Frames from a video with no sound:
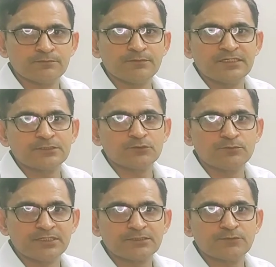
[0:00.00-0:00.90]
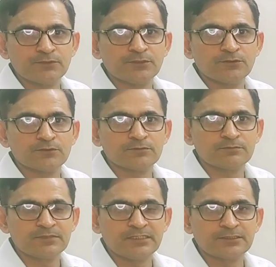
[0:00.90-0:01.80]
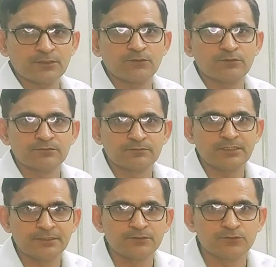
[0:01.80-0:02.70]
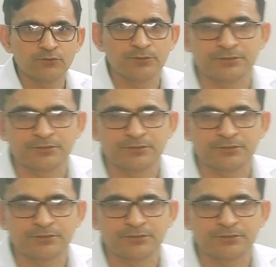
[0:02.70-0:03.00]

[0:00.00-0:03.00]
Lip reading: best to best videos. Thanks a lot. Thank you so